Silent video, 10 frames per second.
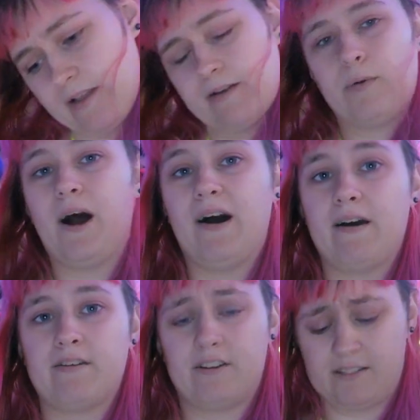Leather. Wow,
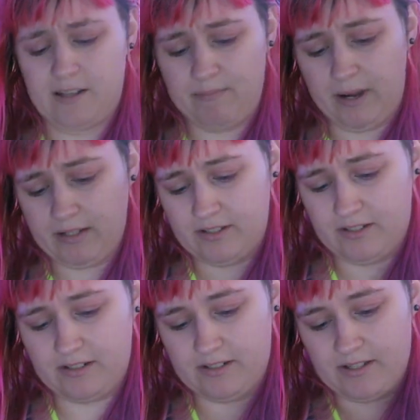I thought it said
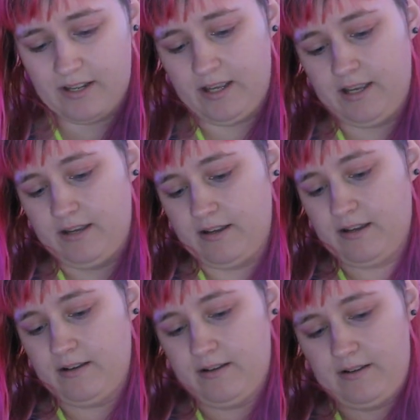Monsters.
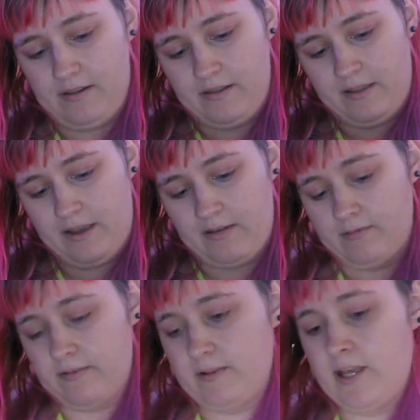Yeah,
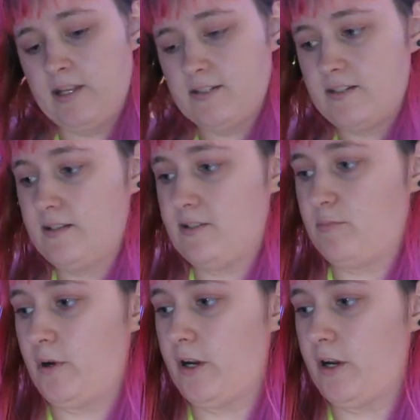I hadn't seen this